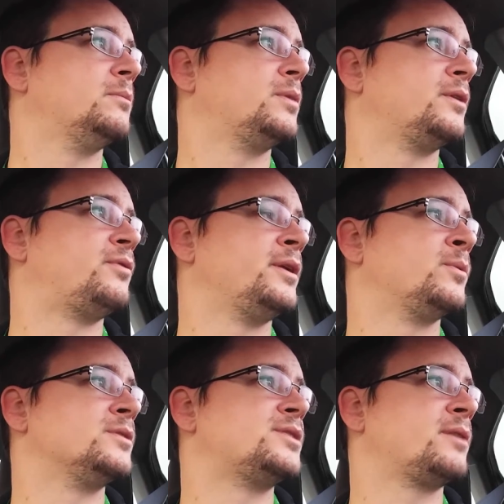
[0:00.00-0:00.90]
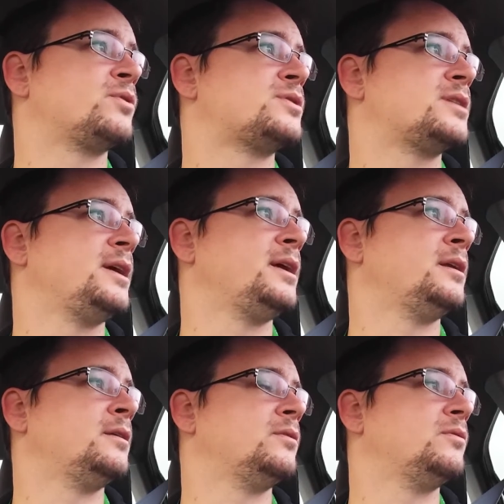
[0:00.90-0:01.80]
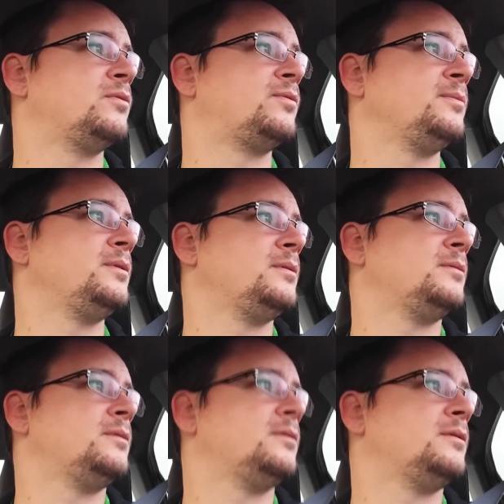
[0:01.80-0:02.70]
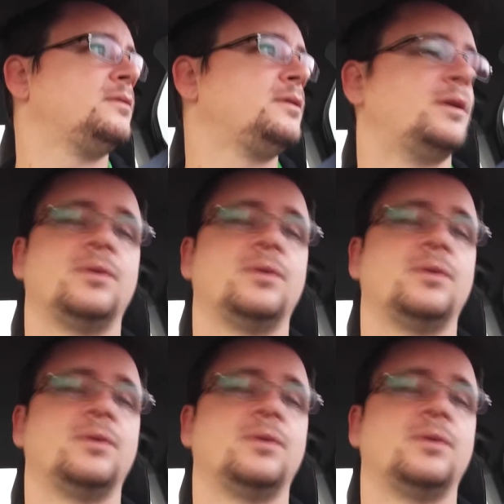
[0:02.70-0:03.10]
But if anyone's ever seen, you